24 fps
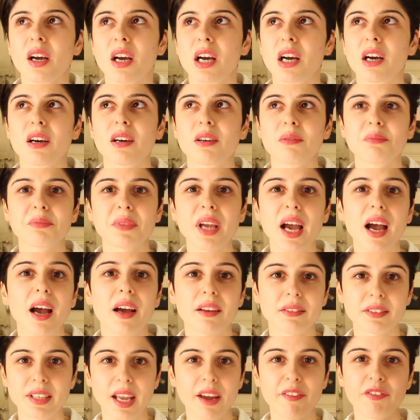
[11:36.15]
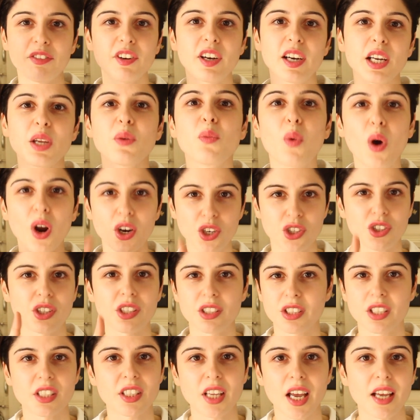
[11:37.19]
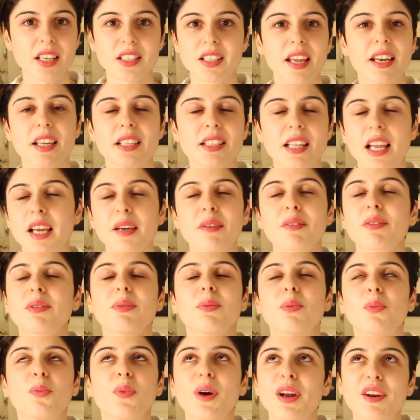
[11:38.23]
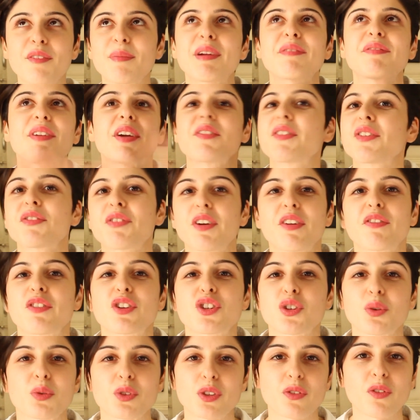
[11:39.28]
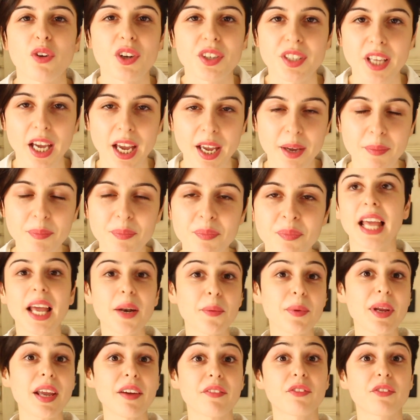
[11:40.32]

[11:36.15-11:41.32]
uh yeah definitely watch this is us that is like one of my favorite, favorite shows of all time. Then we